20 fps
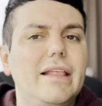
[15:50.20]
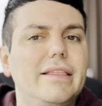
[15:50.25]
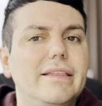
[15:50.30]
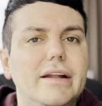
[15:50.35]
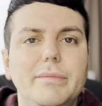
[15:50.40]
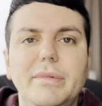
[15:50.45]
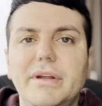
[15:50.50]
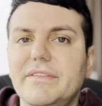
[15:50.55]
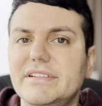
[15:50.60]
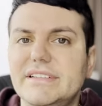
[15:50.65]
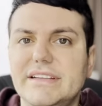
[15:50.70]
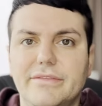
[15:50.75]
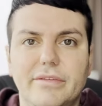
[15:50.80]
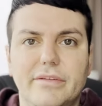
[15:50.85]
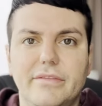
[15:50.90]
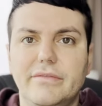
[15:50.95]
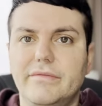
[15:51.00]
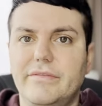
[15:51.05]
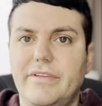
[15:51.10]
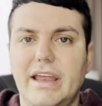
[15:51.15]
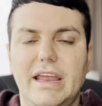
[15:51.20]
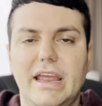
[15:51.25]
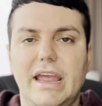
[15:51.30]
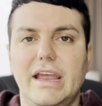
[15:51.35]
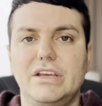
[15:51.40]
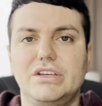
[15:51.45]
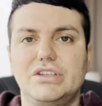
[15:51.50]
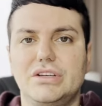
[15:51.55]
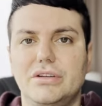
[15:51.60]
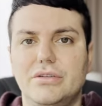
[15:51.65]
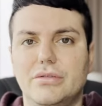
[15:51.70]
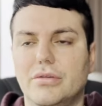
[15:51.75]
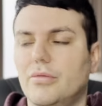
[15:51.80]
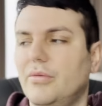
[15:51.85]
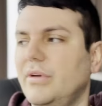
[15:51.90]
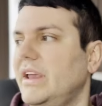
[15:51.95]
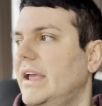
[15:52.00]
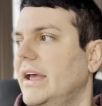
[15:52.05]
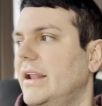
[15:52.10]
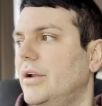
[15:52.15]
a little bit of a different vacation or
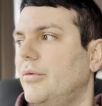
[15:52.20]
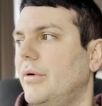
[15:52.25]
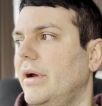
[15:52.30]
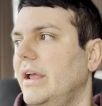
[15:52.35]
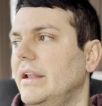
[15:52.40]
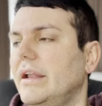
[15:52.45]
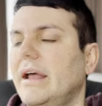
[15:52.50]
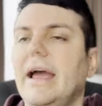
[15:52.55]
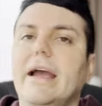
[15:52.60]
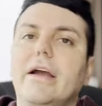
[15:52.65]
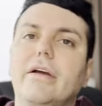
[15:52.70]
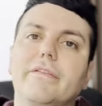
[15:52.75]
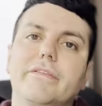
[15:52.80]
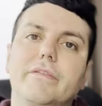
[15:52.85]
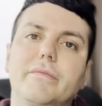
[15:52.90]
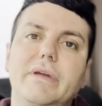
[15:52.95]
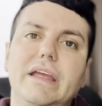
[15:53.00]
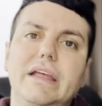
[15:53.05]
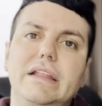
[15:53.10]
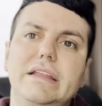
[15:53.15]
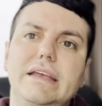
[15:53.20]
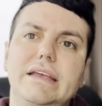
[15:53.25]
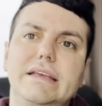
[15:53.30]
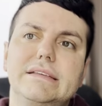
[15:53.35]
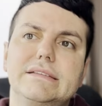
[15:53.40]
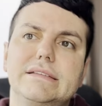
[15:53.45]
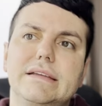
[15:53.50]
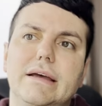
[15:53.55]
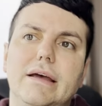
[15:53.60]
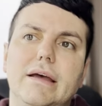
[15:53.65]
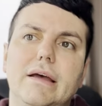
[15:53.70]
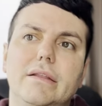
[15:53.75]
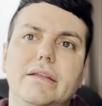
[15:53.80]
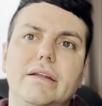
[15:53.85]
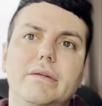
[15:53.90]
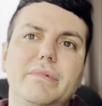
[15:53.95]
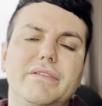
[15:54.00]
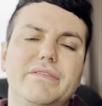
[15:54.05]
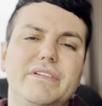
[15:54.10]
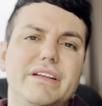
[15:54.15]
weekend away in Niagara for me, at least. A
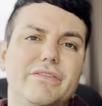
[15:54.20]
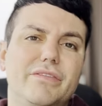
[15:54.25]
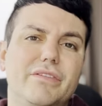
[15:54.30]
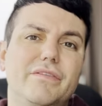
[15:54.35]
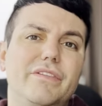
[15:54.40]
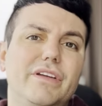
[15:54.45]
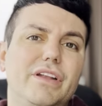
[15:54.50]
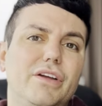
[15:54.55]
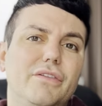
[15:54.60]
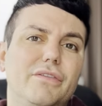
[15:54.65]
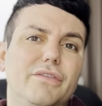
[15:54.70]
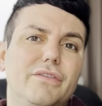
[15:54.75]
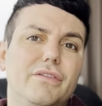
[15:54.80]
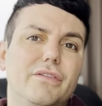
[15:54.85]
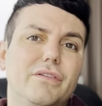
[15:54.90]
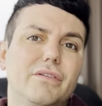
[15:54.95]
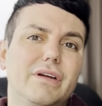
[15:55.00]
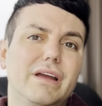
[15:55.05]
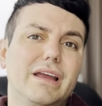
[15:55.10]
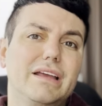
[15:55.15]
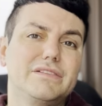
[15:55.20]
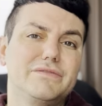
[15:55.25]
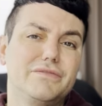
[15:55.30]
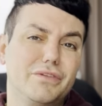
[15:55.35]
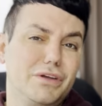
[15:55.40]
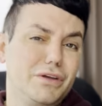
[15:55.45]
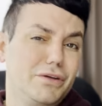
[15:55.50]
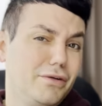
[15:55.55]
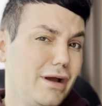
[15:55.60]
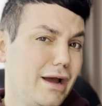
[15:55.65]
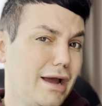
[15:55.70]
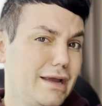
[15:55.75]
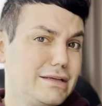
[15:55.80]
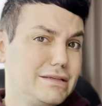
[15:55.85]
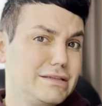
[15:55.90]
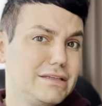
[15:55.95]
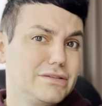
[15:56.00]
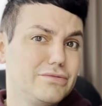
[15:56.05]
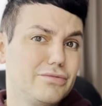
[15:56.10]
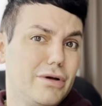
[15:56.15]
little bit of a different video for, I guess, for you
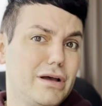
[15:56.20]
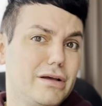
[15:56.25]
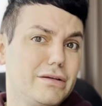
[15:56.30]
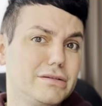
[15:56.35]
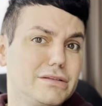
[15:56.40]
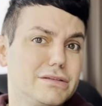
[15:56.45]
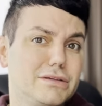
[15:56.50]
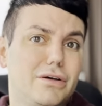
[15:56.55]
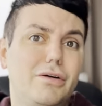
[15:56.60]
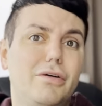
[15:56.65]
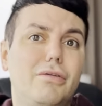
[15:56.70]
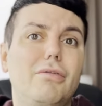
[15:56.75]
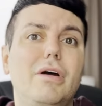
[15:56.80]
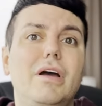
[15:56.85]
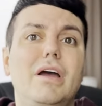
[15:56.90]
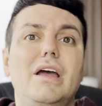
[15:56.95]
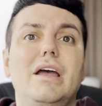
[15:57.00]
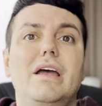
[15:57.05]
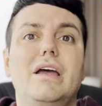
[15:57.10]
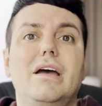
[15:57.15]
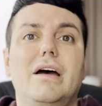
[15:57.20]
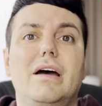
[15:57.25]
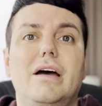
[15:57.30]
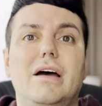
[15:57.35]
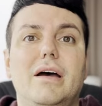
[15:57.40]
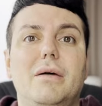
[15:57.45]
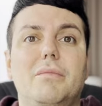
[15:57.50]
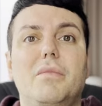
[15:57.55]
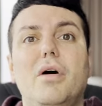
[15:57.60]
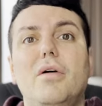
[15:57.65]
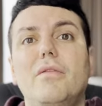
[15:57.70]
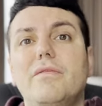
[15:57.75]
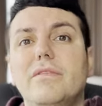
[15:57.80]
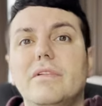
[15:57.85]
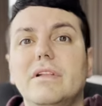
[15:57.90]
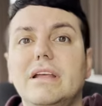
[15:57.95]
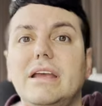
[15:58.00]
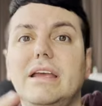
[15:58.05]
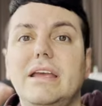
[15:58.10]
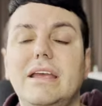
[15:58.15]
guys as well. So
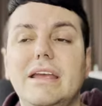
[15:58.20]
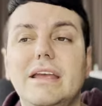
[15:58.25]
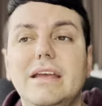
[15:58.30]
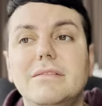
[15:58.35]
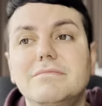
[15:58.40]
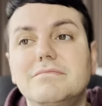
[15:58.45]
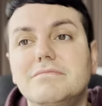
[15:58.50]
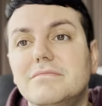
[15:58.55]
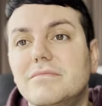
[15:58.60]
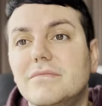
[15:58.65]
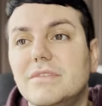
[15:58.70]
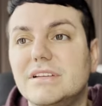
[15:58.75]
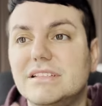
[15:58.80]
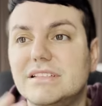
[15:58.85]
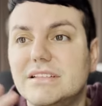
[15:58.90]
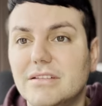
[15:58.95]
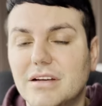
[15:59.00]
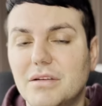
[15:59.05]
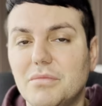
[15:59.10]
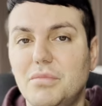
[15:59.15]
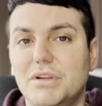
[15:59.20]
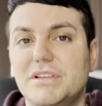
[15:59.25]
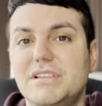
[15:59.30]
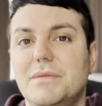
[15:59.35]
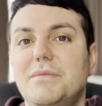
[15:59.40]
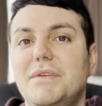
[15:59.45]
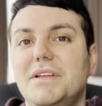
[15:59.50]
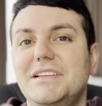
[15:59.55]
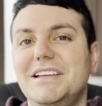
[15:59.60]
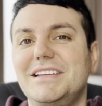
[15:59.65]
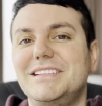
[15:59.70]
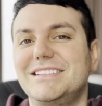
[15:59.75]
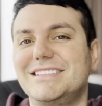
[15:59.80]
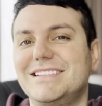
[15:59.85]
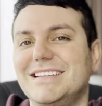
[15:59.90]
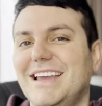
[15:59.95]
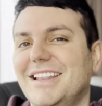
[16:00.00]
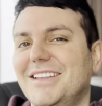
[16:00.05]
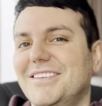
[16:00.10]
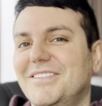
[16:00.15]
hopefully we still can put something decent
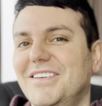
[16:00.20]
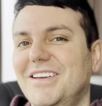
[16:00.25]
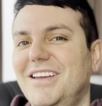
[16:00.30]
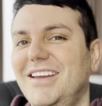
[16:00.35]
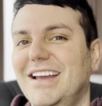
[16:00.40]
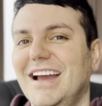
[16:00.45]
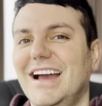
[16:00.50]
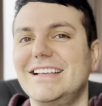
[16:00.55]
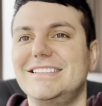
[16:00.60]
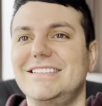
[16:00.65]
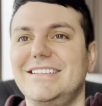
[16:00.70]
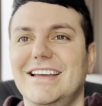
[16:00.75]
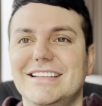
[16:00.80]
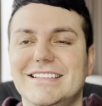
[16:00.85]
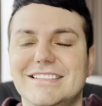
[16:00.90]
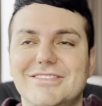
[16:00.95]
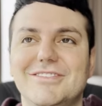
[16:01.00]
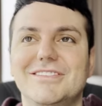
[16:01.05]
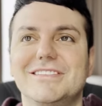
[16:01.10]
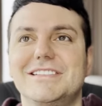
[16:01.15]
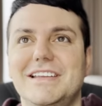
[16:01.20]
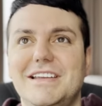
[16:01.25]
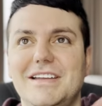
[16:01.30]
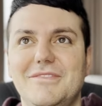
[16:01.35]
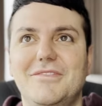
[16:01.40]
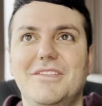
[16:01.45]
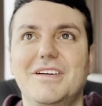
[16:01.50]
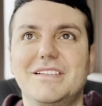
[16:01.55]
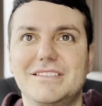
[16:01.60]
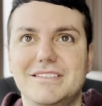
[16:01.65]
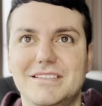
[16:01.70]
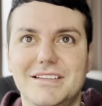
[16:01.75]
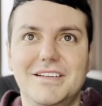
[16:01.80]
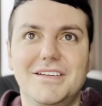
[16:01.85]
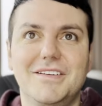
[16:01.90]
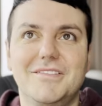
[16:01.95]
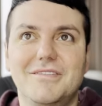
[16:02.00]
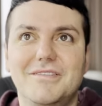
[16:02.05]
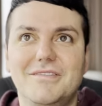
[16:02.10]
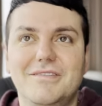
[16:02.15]
together for you guys. You get to sort of see what
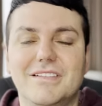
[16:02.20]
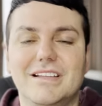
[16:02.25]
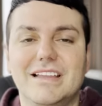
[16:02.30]
the